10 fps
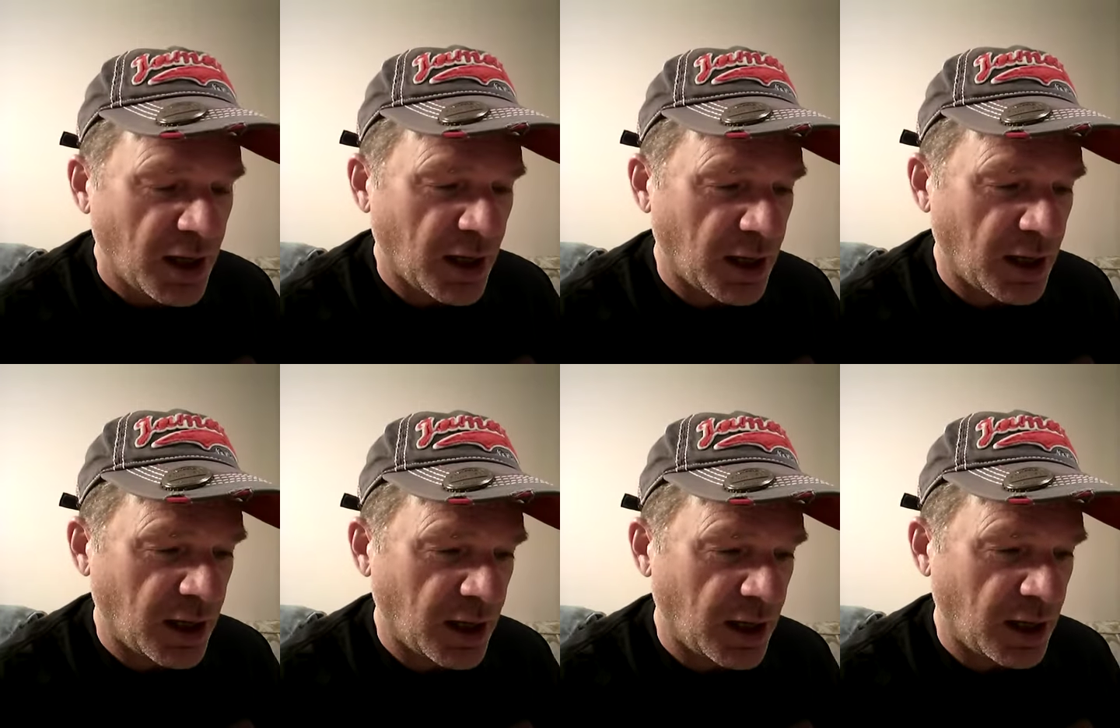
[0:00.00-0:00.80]

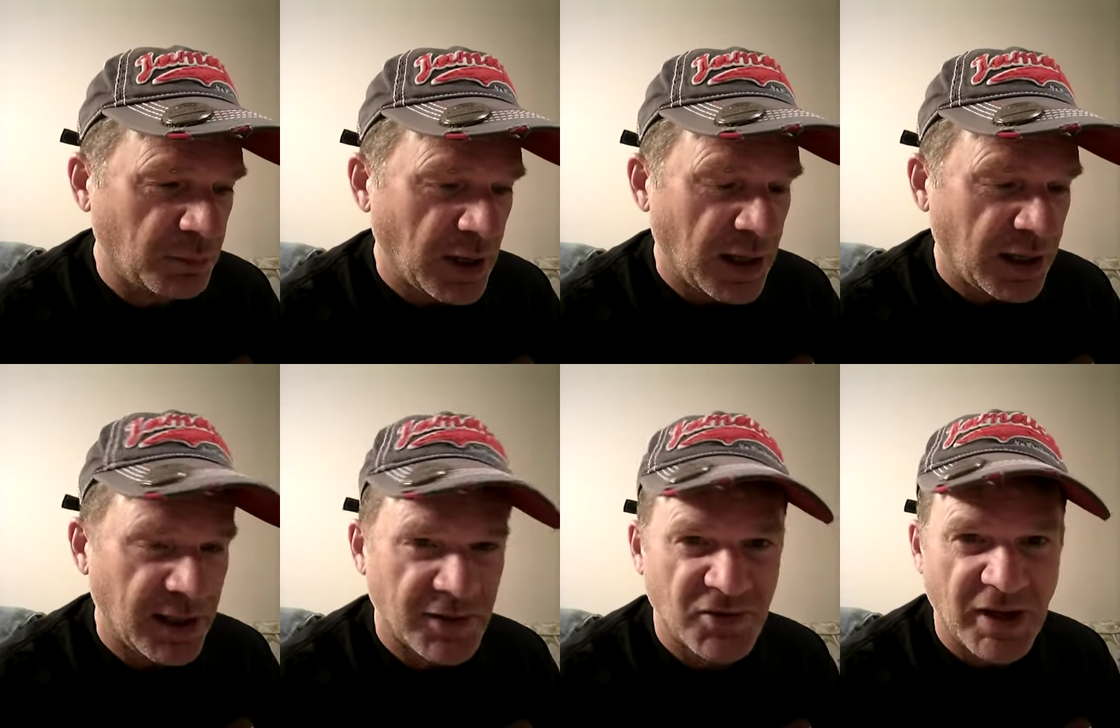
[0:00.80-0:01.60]

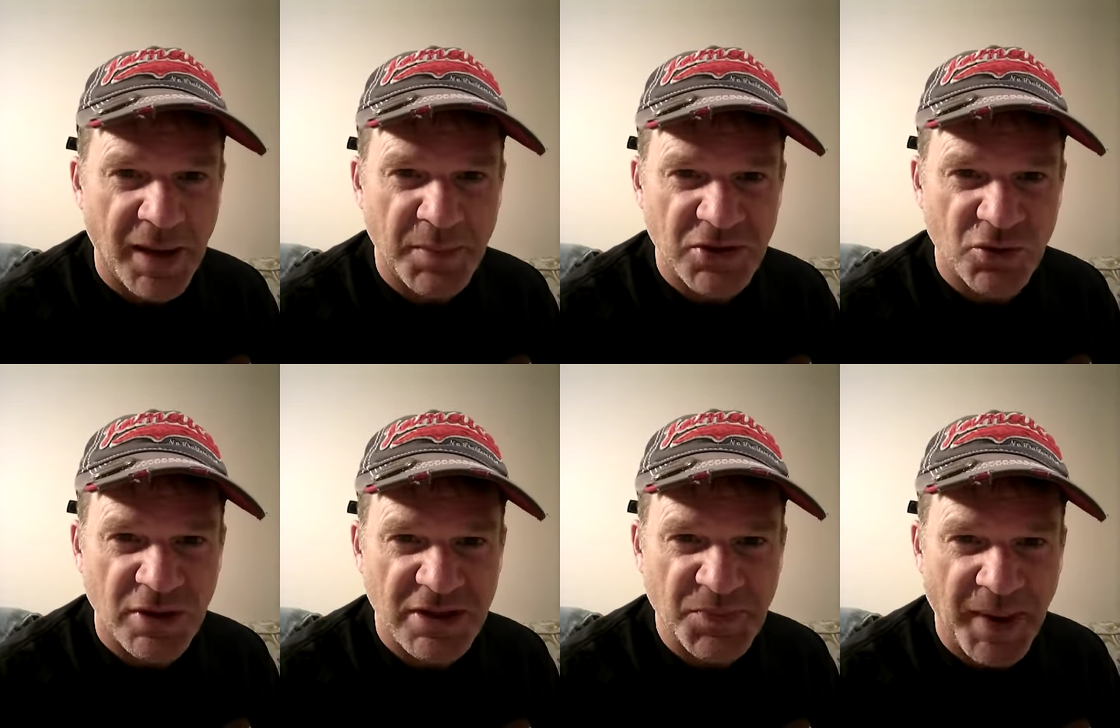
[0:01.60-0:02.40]
Its name is
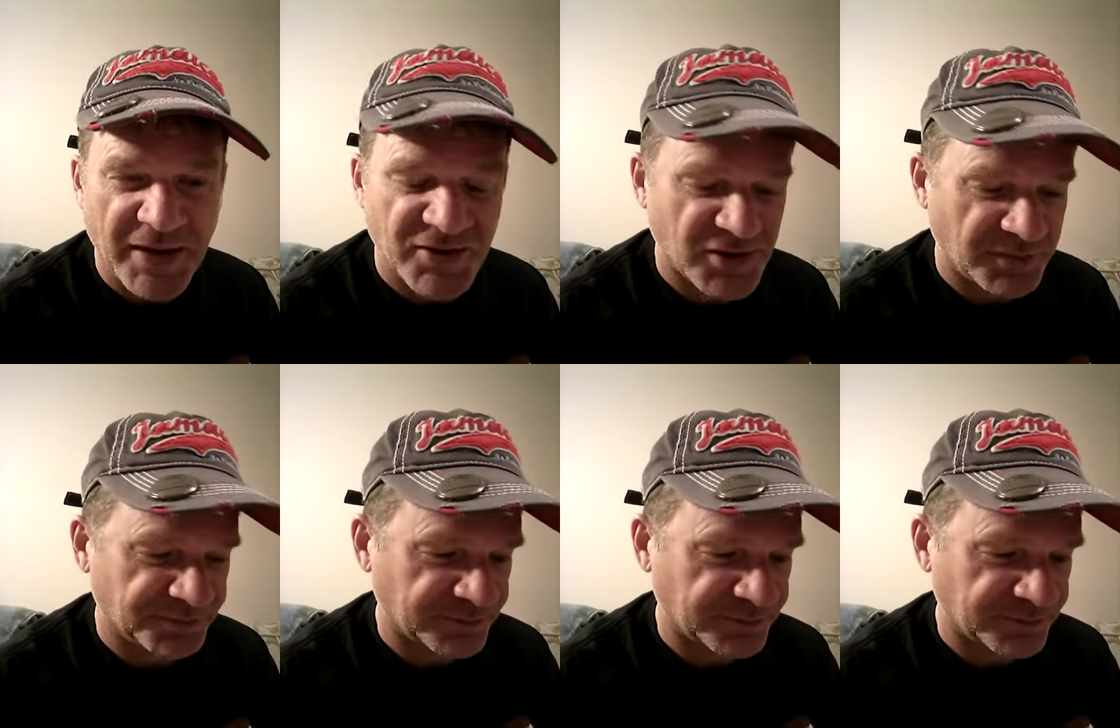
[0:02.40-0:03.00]
Christmas.